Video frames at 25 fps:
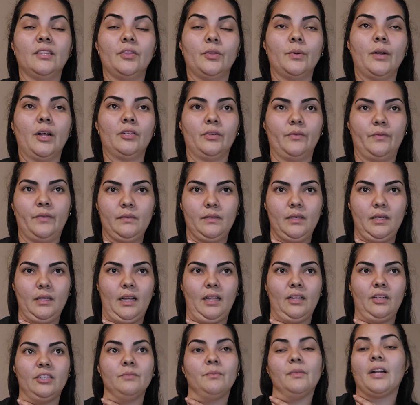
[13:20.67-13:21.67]

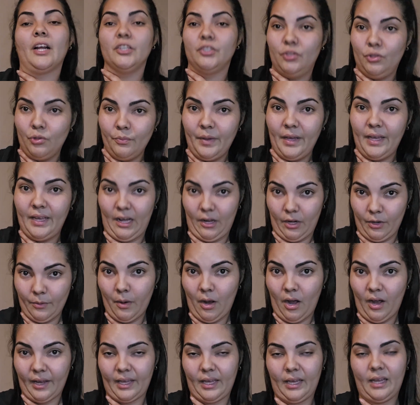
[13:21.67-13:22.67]
$350, but I do pay it out of
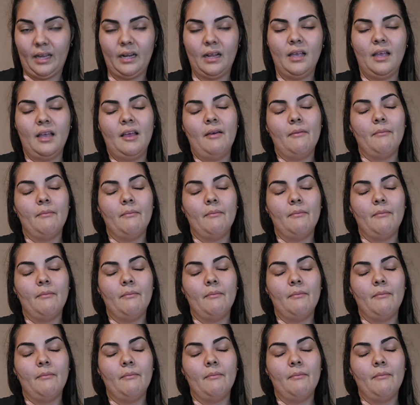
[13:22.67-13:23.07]
pocket.